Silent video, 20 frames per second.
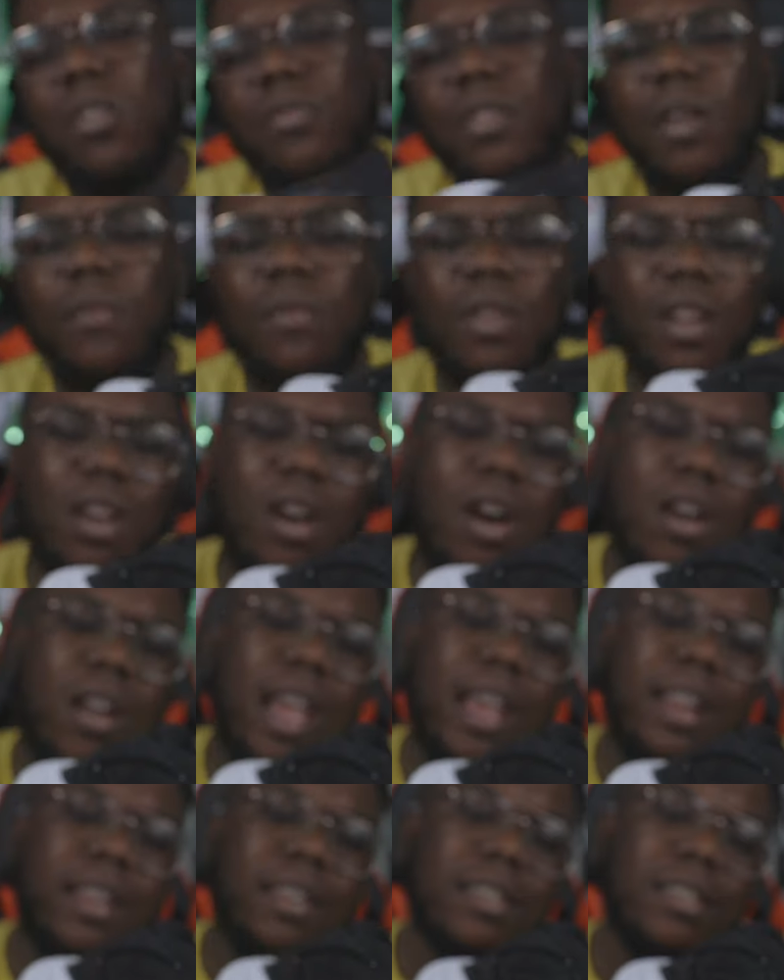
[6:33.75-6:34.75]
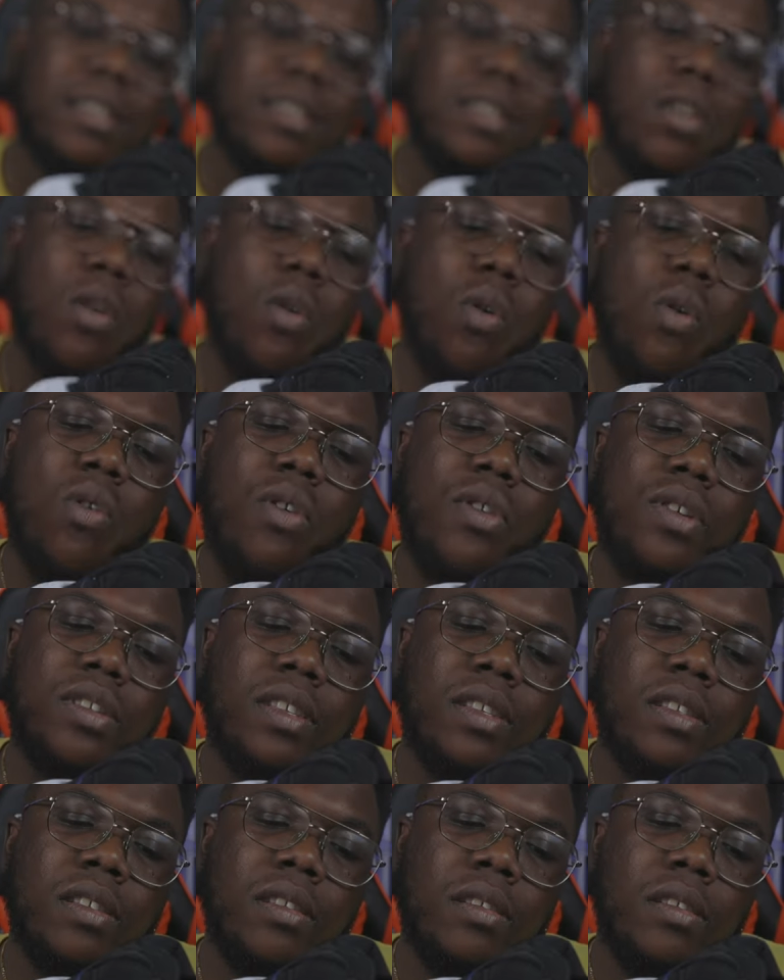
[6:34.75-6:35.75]
know if they want to call that
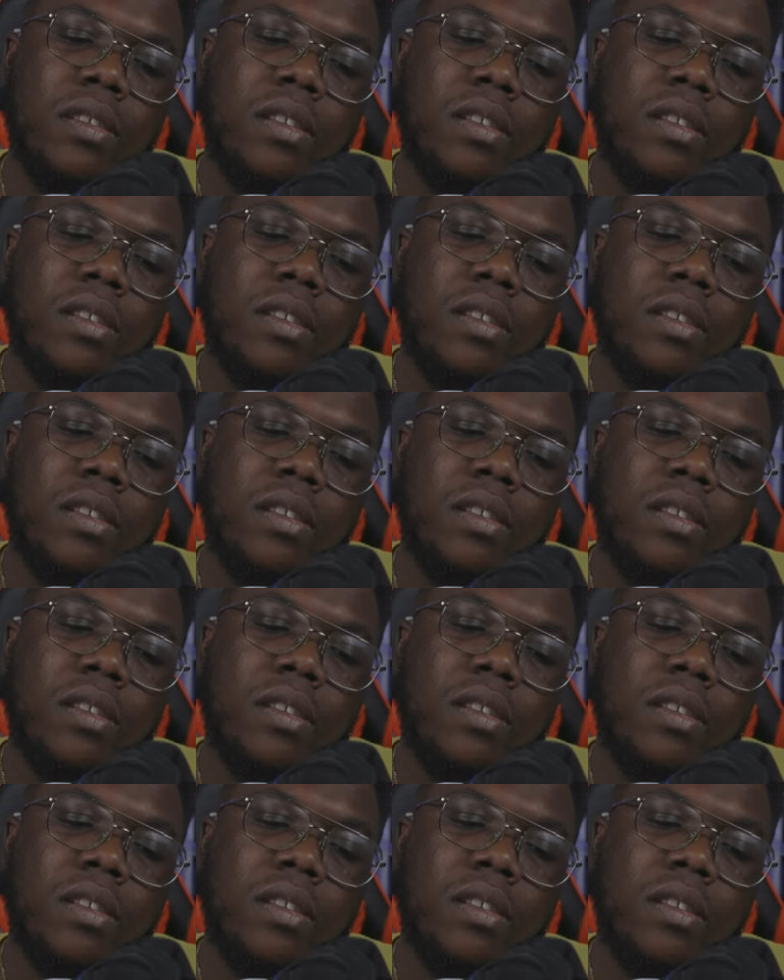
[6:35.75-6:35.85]
horns